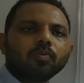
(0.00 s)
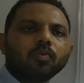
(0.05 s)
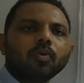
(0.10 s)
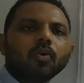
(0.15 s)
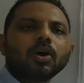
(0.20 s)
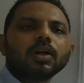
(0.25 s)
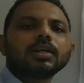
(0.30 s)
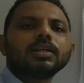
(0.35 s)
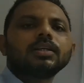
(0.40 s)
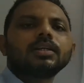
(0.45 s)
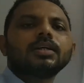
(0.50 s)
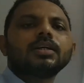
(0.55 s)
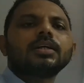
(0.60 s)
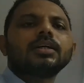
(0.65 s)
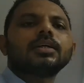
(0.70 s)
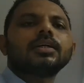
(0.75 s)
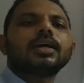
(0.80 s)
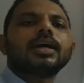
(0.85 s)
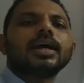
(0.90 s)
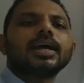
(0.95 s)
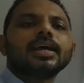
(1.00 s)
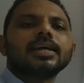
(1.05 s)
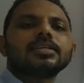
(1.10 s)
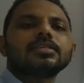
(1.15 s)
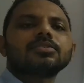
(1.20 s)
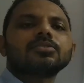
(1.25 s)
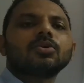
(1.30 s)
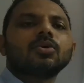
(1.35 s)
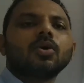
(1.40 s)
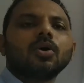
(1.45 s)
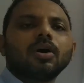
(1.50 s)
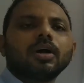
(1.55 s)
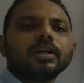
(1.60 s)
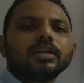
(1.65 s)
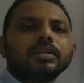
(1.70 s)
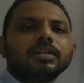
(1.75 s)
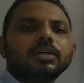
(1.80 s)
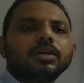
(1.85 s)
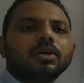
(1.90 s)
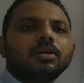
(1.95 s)
Water has
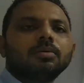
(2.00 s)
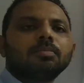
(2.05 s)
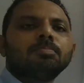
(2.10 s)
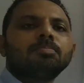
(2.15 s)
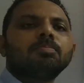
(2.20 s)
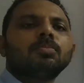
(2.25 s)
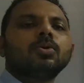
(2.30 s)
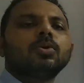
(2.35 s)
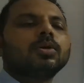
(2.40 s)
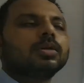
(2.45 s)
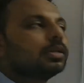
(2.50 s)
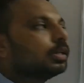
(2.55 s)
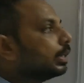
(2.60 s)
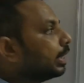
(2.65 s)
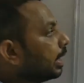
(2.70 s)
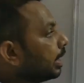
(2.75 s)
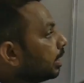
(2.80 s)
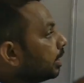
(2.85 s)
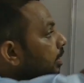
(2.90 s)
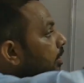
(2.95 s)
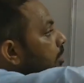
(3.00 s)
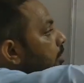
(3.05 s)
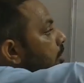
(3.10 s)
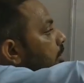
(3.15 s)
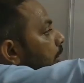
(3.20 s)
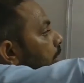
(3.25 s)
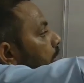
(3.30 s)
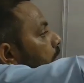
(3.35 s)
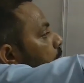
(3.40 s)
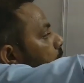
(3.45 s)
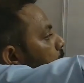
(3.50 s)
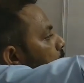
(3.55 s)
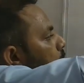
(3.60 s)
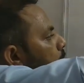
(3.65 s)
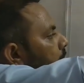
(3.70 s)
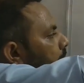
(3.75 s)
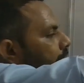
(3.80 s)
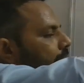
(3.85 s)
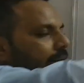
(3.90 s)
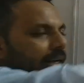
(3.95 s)
got more tendency to
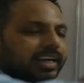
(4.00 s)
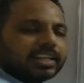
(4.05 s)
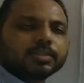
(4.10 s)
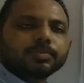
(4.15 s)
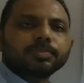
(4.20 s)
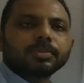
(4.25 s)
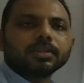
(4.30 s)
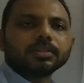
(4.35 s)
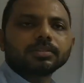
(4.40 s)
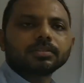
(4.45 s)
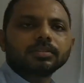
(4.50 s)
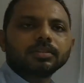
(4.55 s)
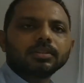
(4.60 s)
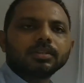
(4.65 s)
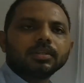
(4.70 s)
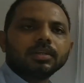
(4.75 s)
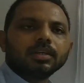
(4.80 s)
donate H plus.